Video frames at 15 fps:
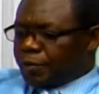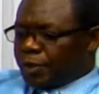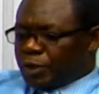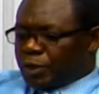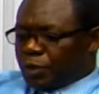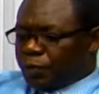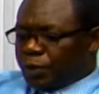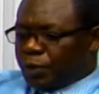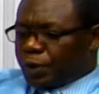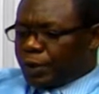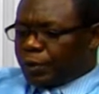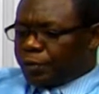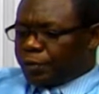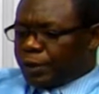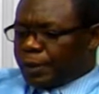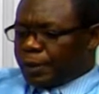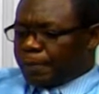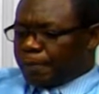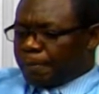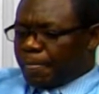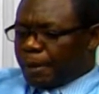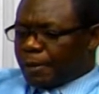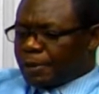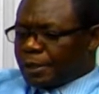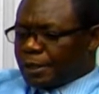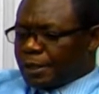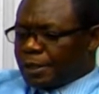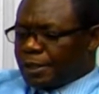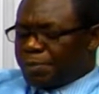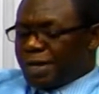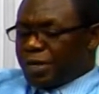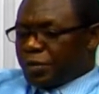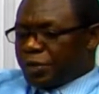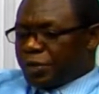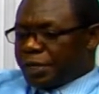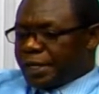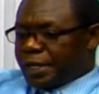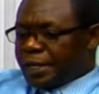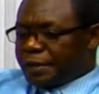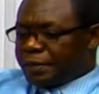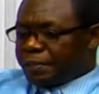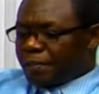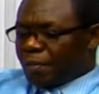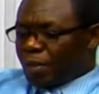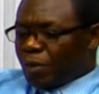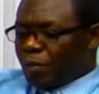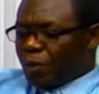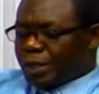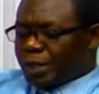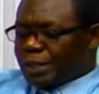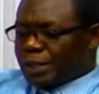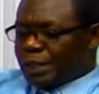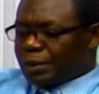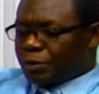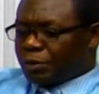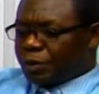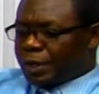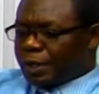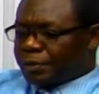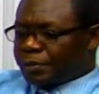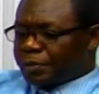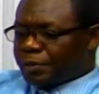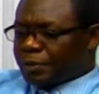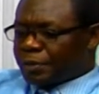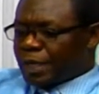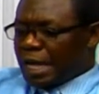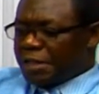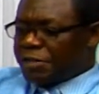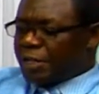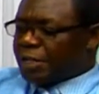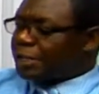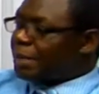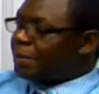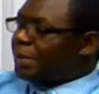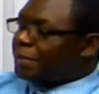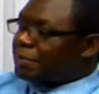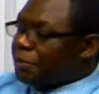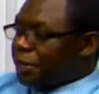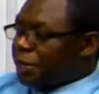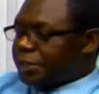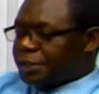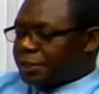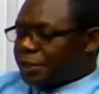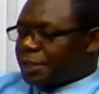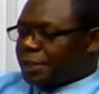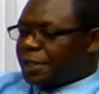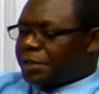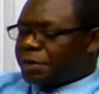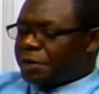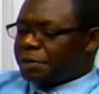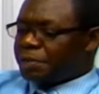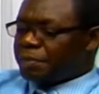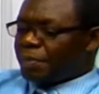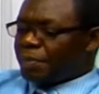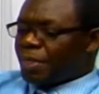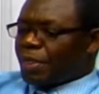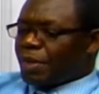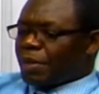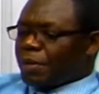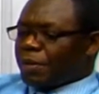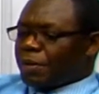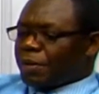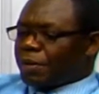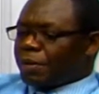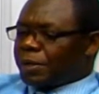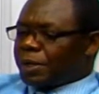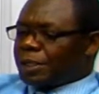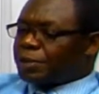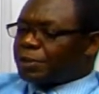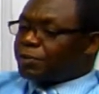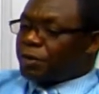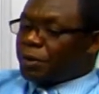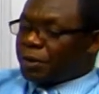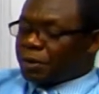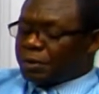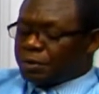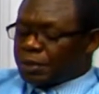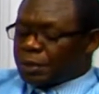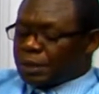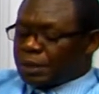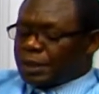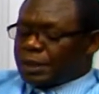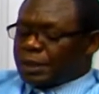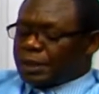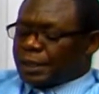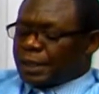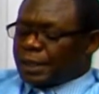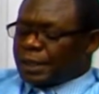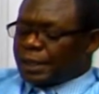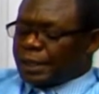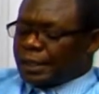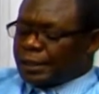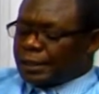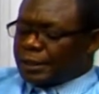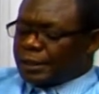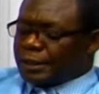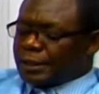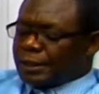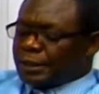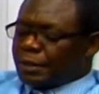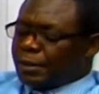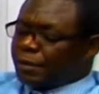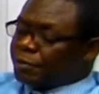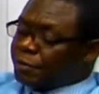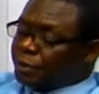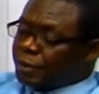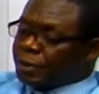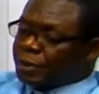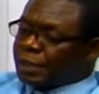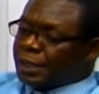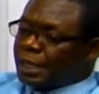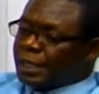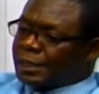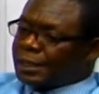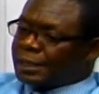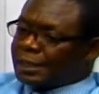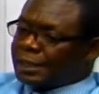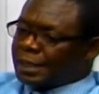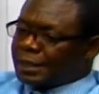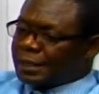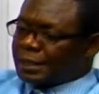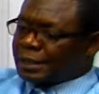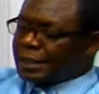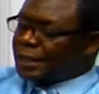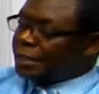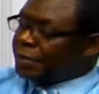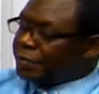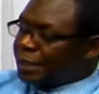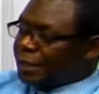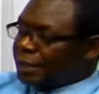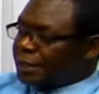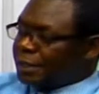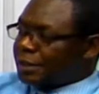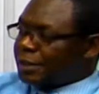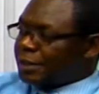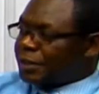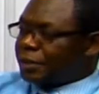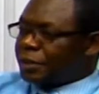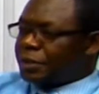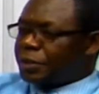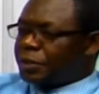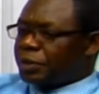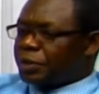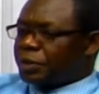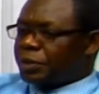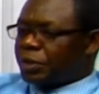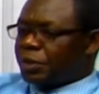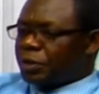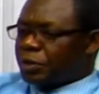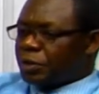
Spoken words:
First of all, if depending on what kind of ethics someone breaks, you know, or doesn't follow, each of those has a certain effect on your